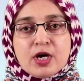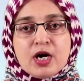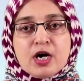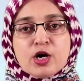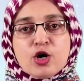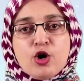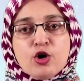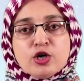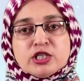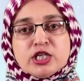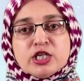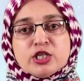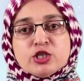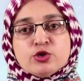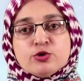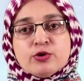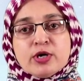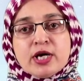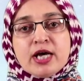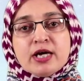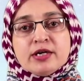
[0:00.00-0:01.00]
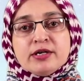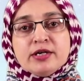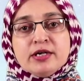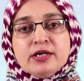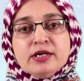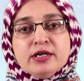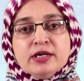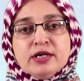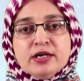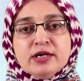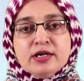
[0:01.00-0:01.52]
According to
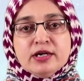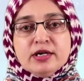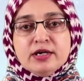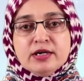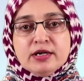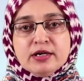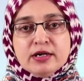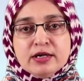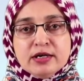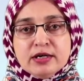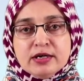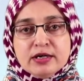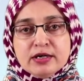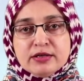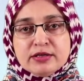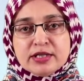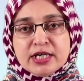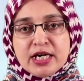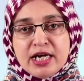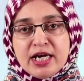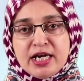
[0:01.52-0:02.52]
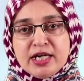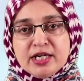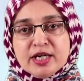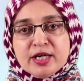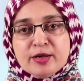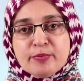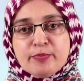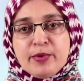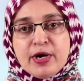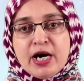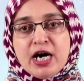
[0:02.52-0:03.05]
Airy, the
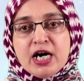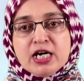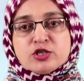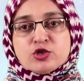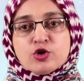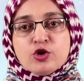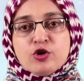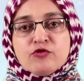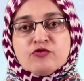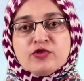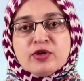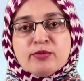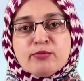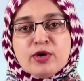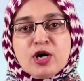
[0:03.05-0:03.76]
inner part of the